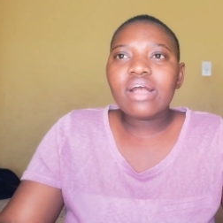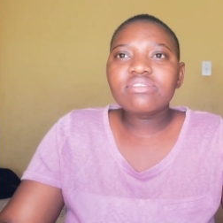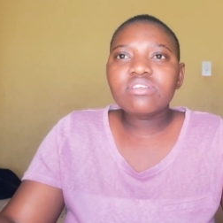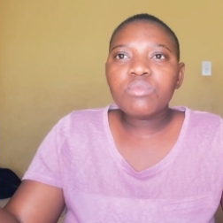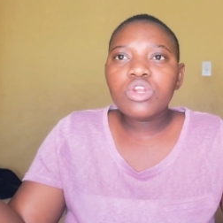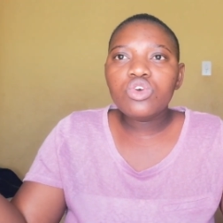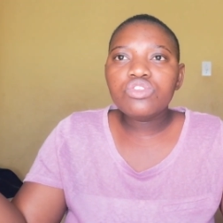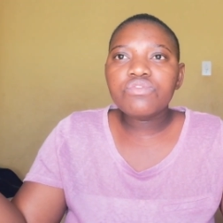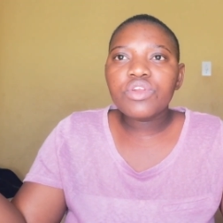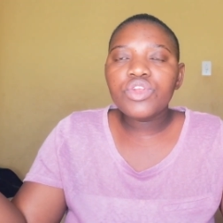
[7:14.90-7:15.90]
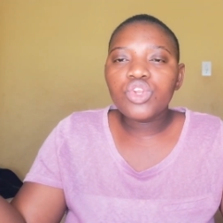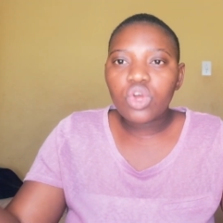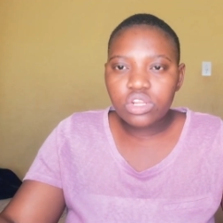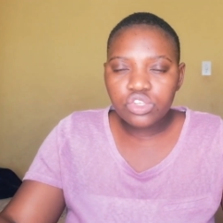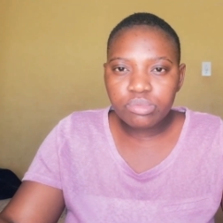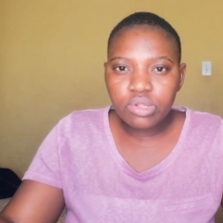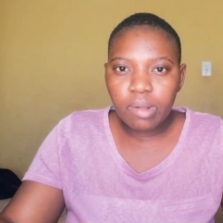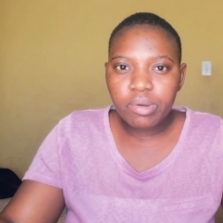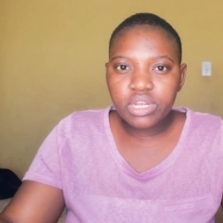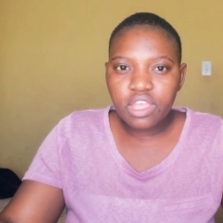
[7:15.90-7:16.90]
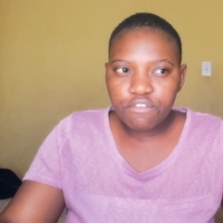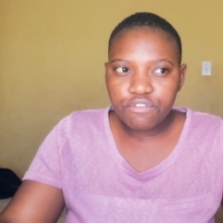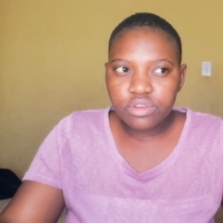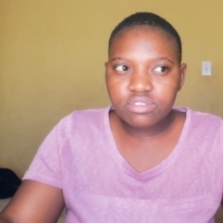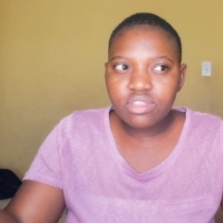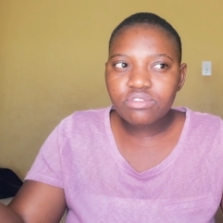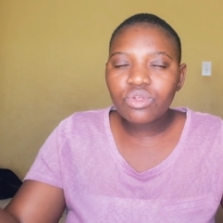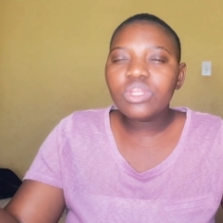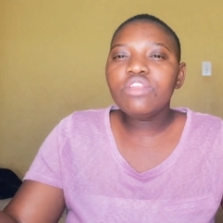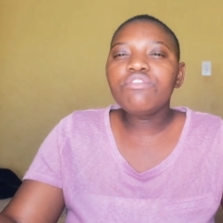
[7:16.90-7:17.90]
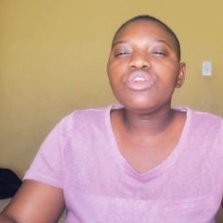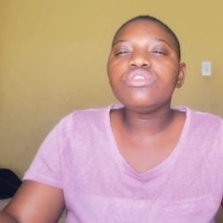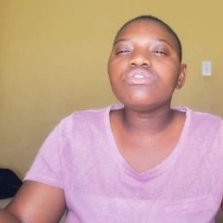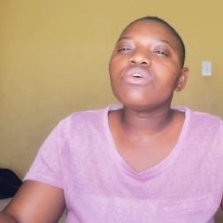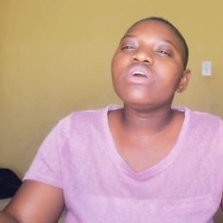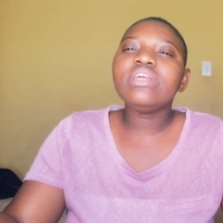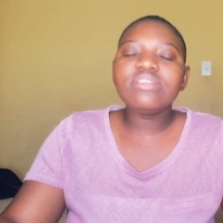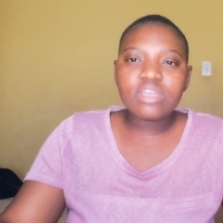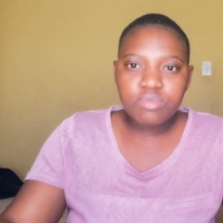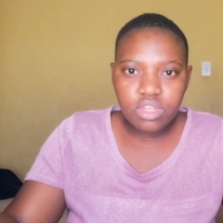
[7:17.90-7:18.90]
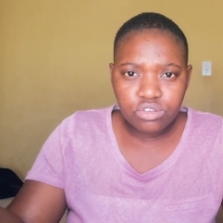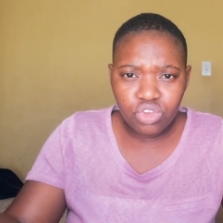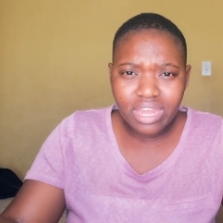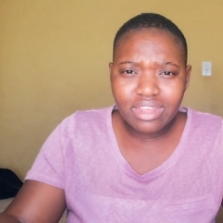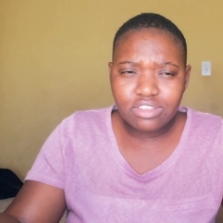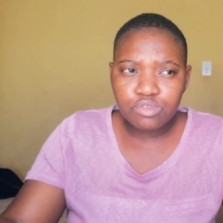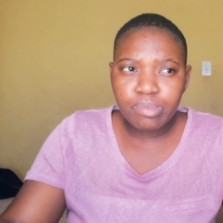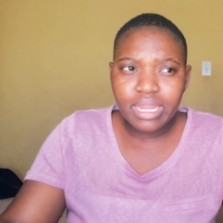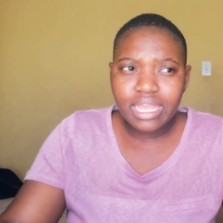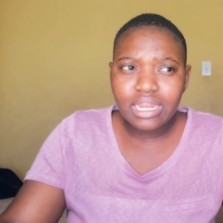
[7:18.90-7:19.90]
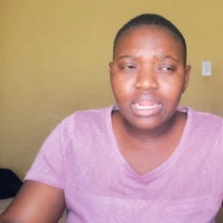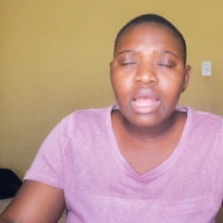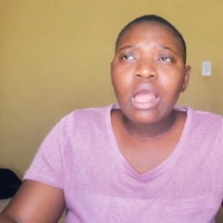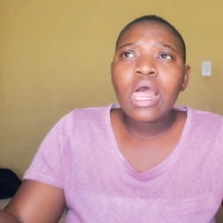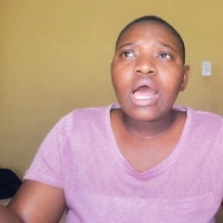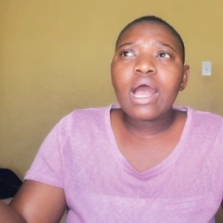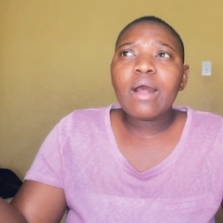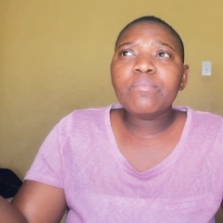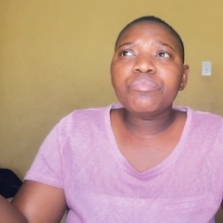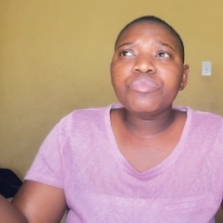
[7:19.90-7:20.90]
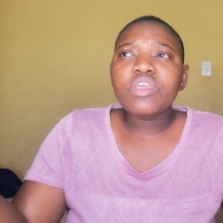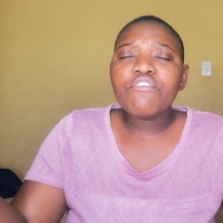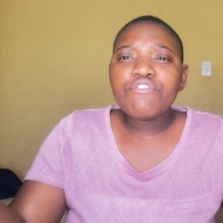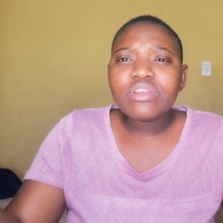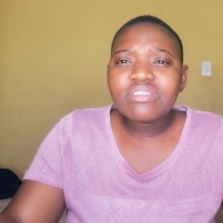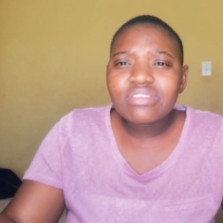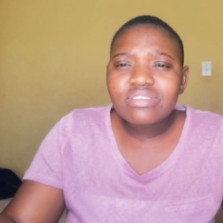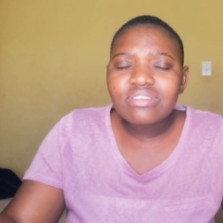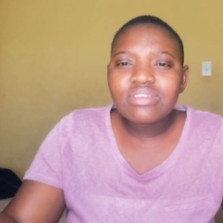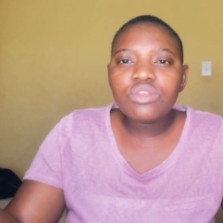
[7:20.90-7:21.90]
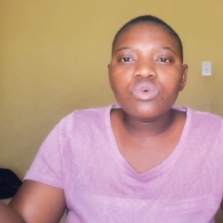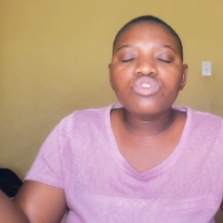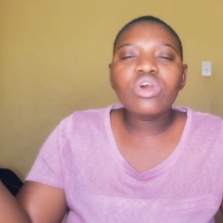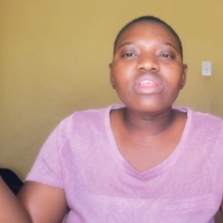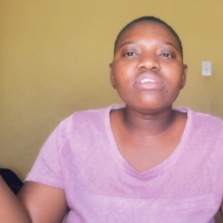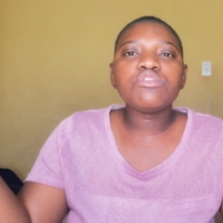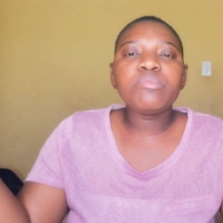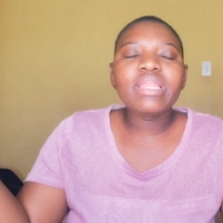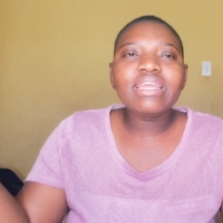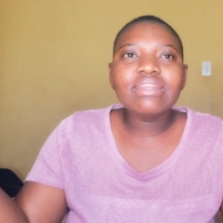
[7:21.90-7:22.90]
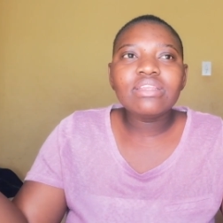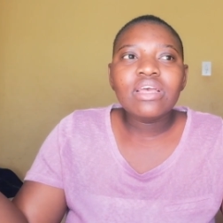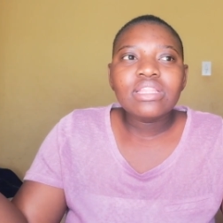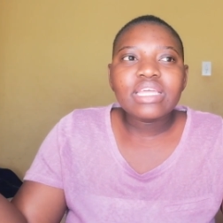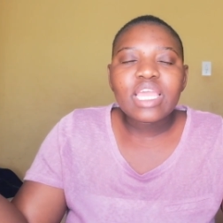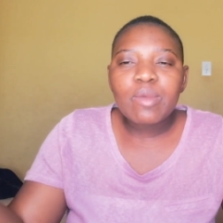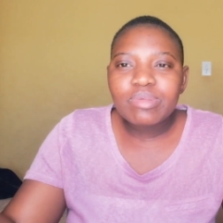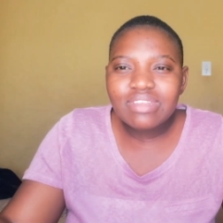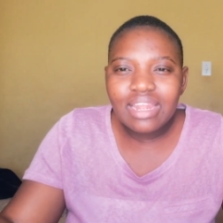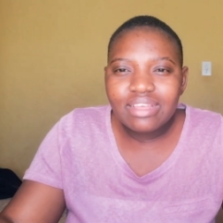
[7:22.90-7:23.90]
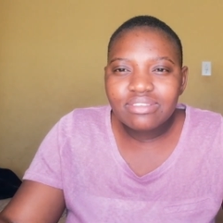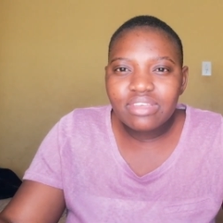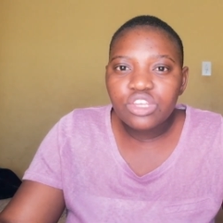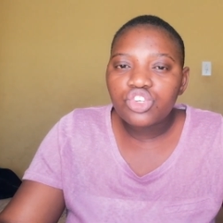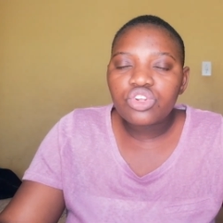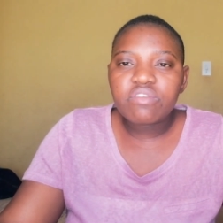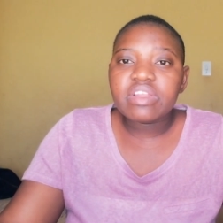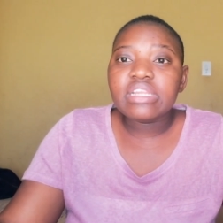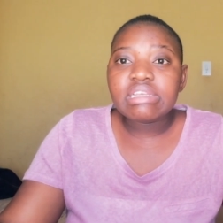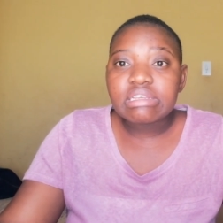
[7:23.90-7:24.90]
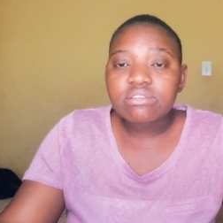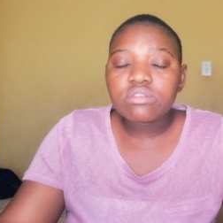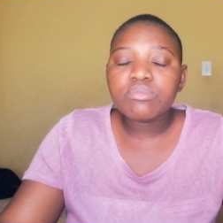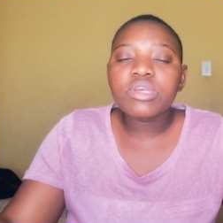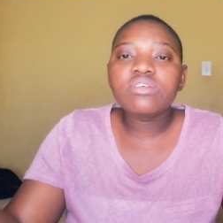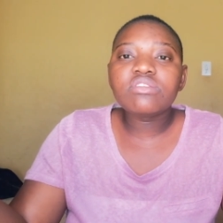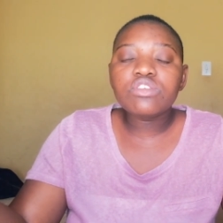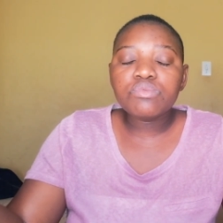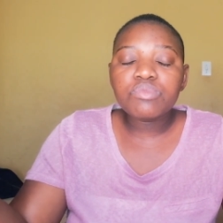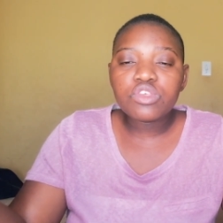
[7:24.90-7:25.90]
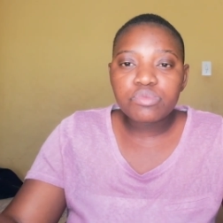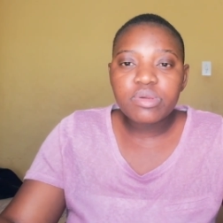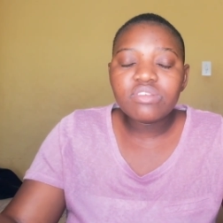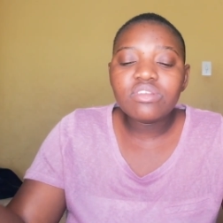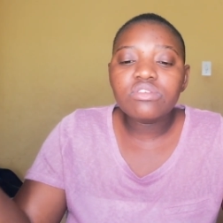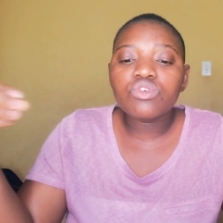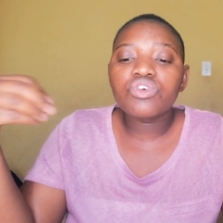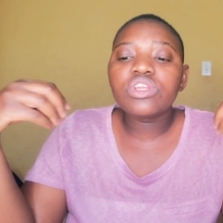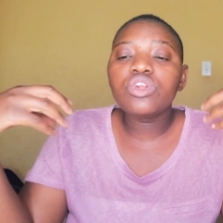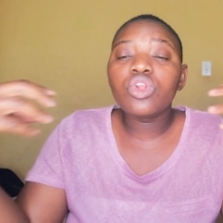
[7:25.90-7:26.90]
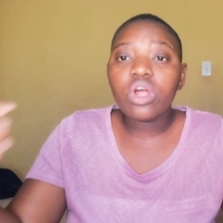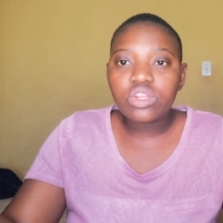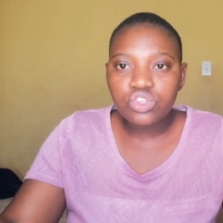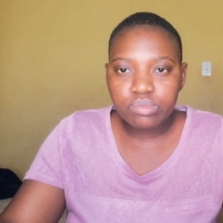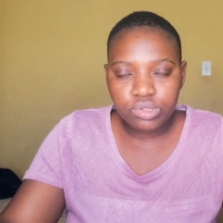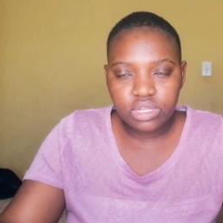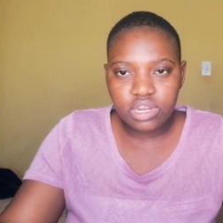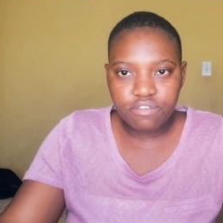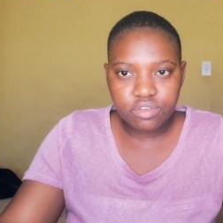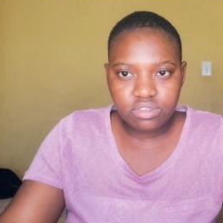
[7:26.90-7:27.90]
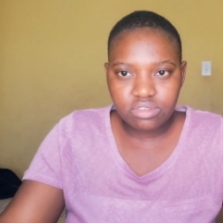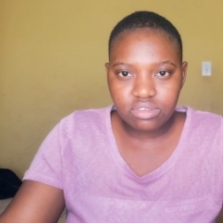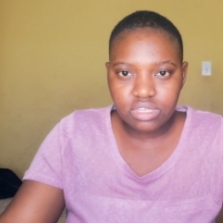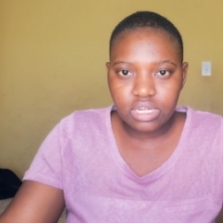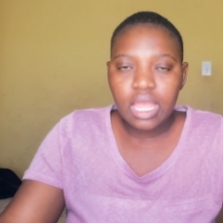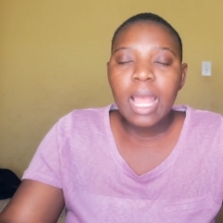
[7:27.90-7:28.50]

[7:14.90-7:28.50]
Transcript: someone who's very knowledgeable about IFRS, there's no need for you to go in depth and try to explain IFRS 16 or try to explain the capitalization of a lease, because this person is already knowledgeable in IFRS 16.